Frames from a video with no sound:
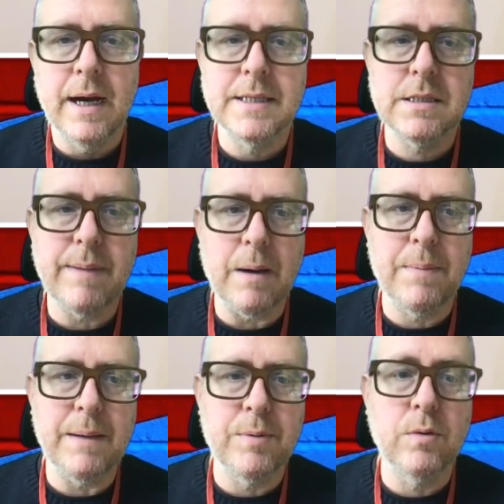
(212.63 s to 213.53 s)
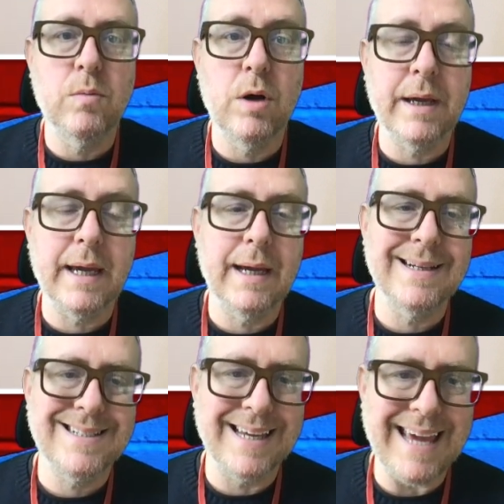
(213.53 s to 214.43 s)
It's about people working
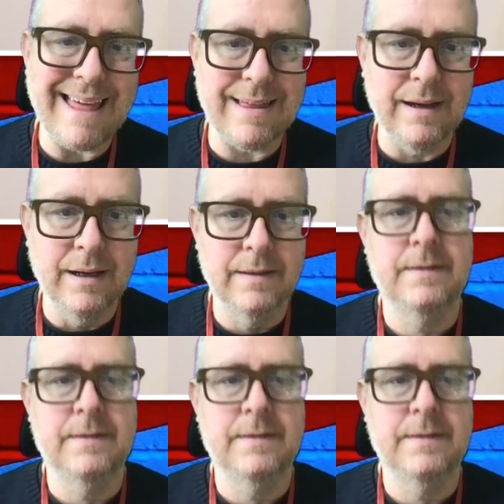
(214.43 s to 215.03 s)
together,